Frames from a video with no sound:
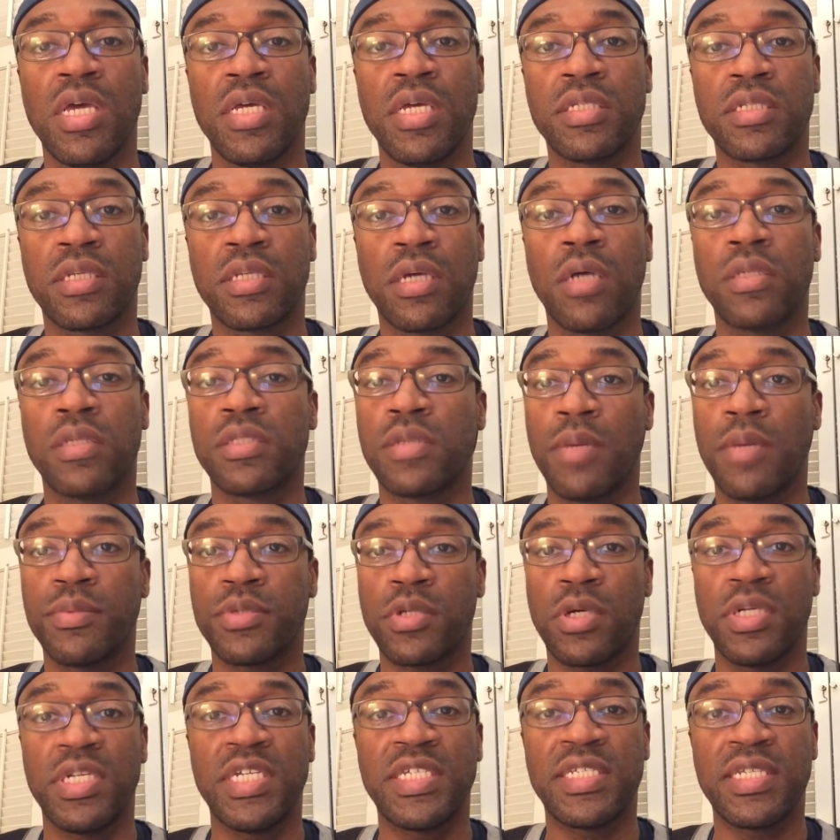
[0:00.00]
is, uh, I'm
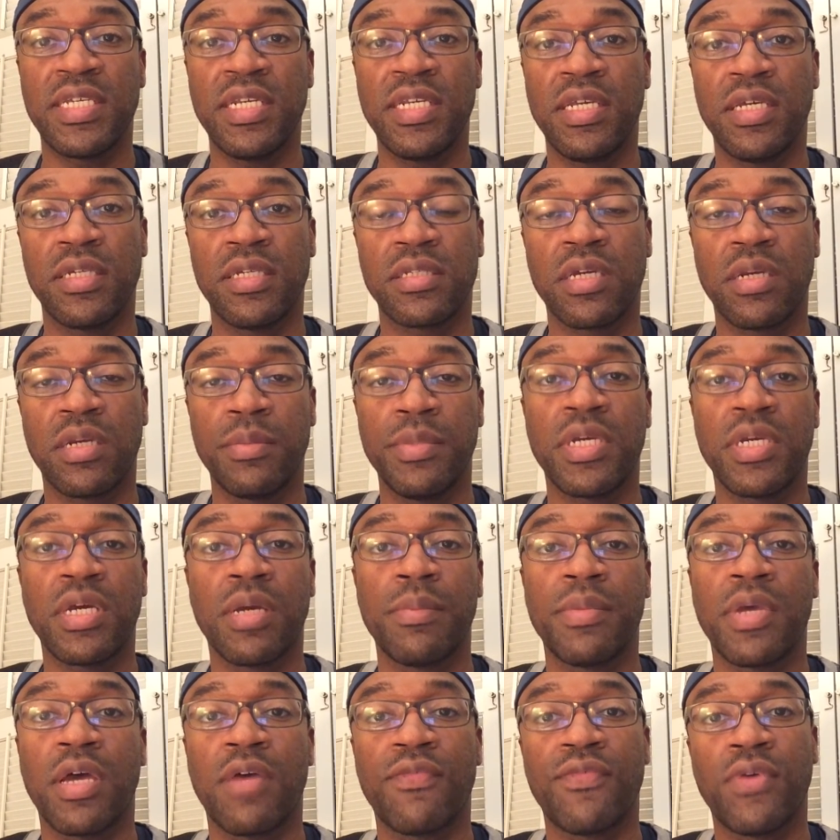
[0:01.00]
sorry, Dissidia is going to be
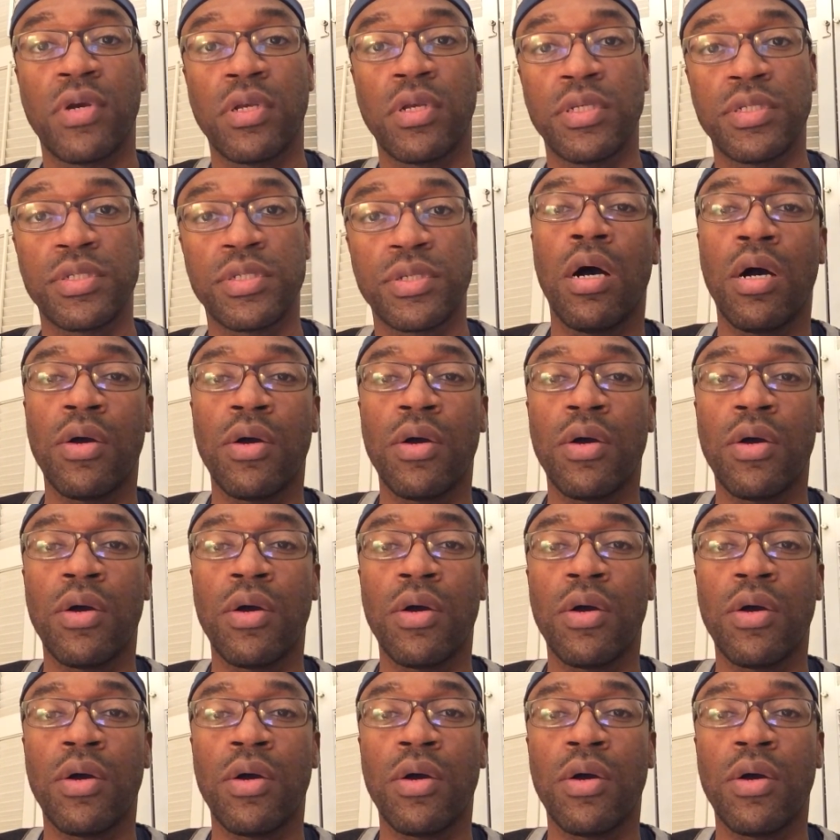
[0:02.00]
coming out fairly soon.